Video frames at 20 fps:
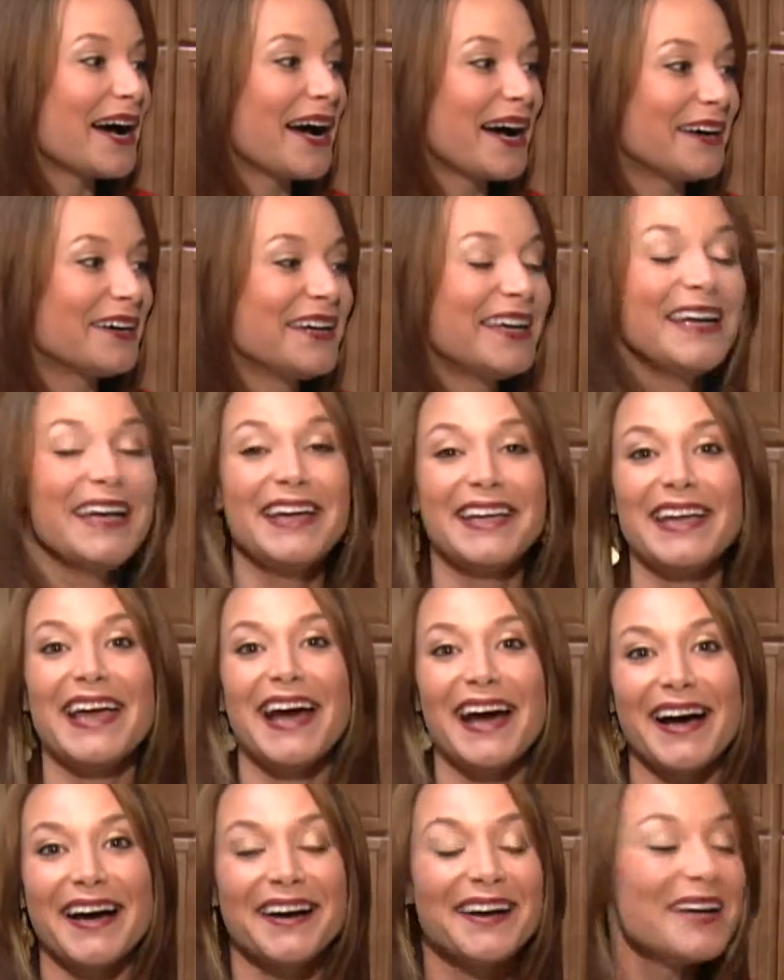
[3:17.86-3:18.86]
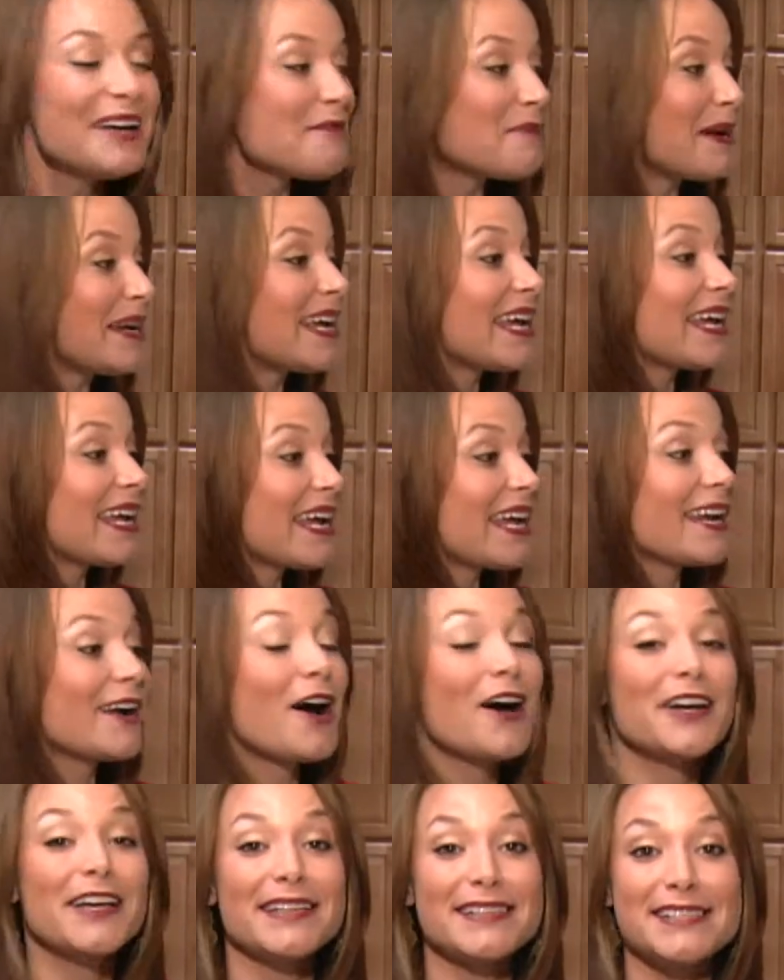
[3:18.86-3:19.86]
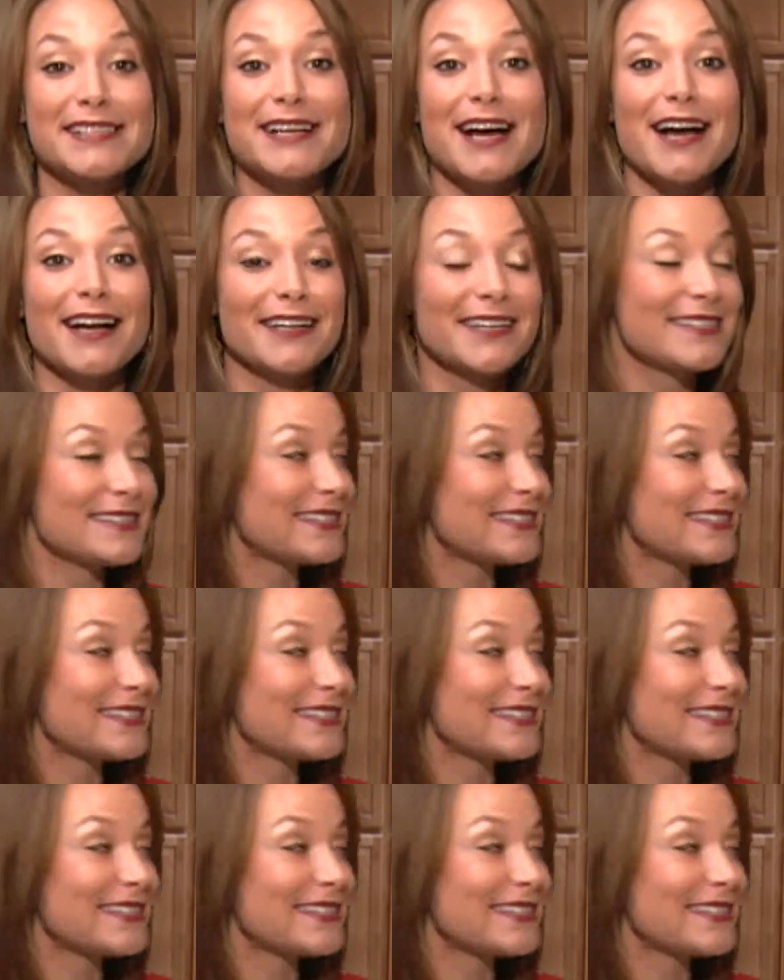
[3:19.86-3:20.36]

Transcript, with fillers: uh, yeah, but it, it, all gets done